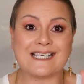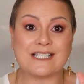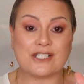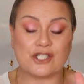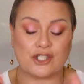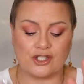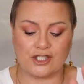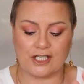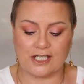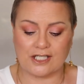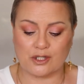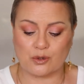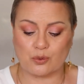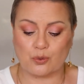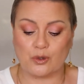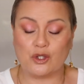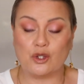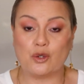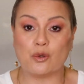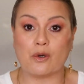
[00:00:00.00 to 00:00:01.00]
It's just
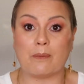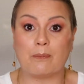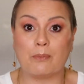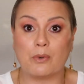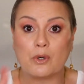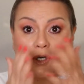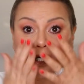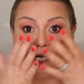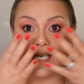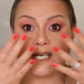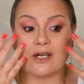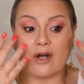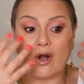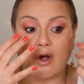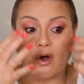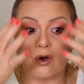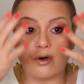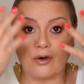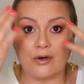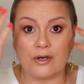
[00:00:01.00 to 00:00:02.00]
when you are putting it
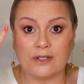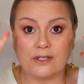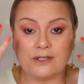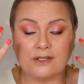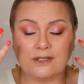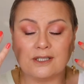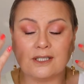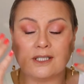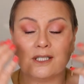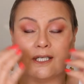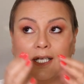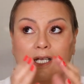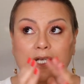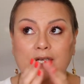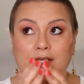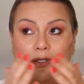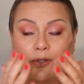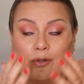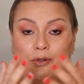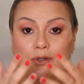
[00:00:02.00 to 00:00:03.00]
on,
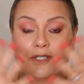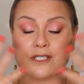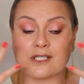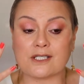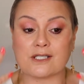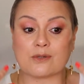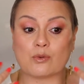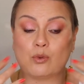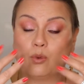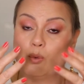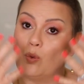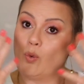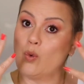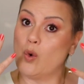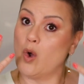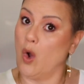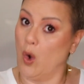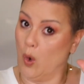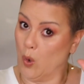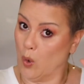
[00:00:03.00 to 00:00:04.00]
you just,
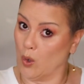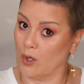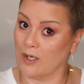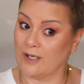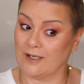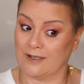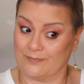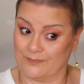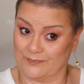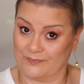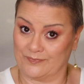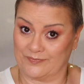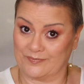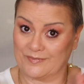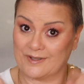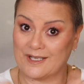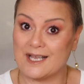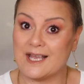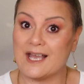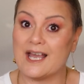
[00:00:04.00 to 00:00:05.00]
whoa,
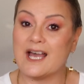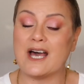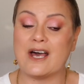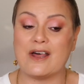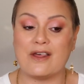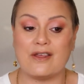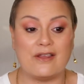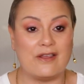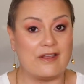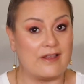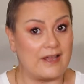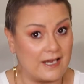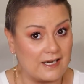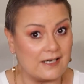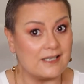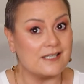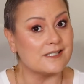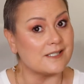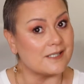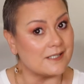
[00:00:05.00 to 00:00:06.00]

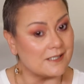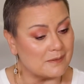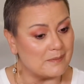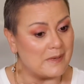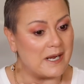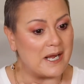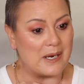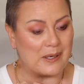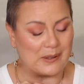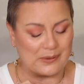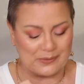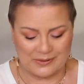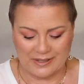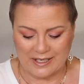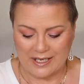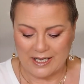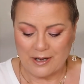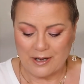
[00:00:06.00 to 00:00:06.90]
that is a smell.